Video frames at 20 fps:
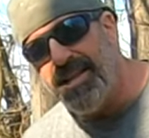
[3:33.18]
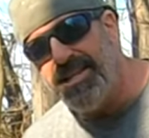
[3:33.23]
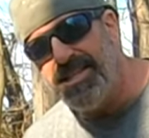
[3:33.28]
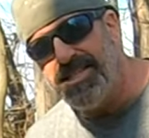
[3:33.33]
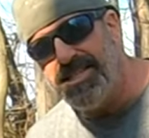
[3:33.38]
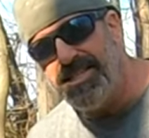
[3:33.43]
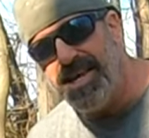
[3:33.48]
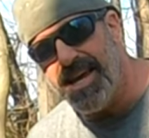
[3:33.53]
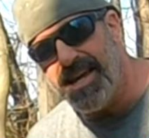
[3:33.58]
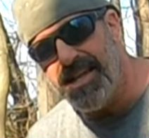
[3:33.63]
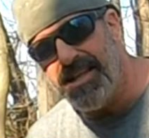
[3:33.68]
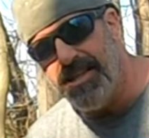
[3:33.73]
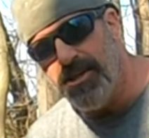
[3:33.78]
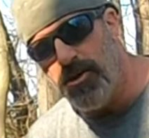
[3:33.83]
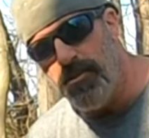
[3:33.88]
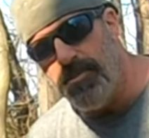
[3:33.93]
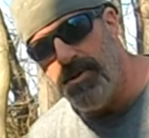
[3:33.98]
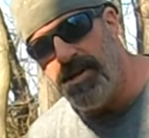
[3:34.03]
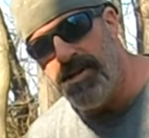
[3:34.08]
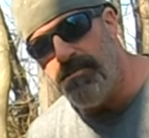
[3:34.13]
let's take a
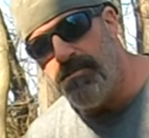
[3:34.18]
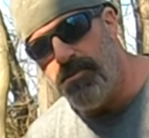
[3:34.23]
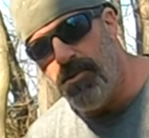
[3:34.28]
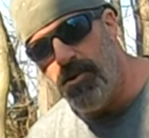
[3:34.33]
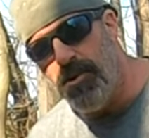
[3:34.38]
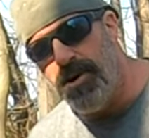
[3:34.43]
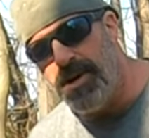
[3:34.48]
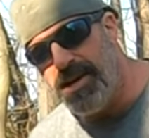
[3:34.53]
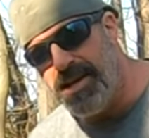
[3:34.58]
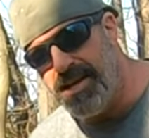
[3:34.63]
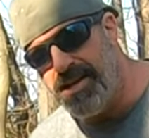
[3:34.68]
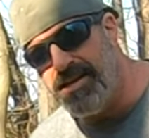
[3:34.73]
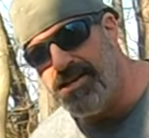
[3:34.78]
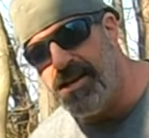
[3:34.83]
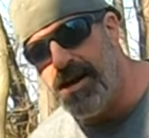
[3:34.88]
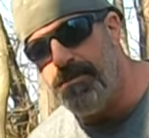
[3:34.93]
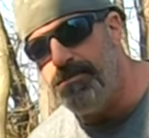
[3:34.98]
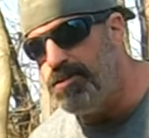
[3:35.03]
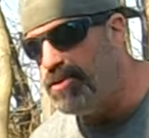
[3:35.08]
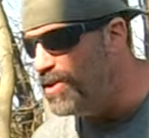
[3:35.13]
little bit more
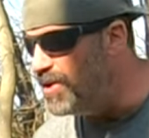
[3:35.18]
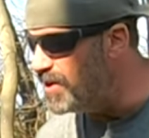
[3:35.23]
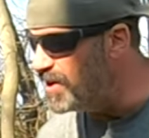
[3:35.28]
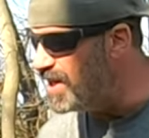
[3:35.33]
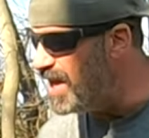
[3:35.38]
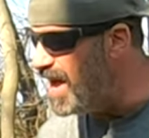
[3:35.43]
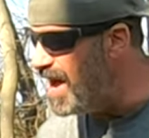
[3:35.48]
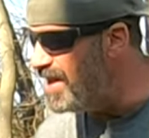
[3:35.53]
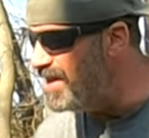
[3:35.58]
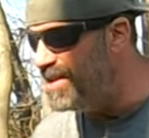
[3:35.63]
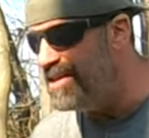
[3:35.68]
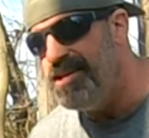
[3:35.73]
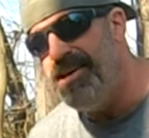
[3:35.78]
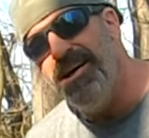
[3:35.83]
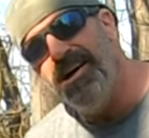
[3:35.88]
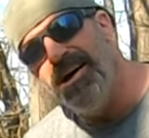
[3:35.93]
in-depth look at it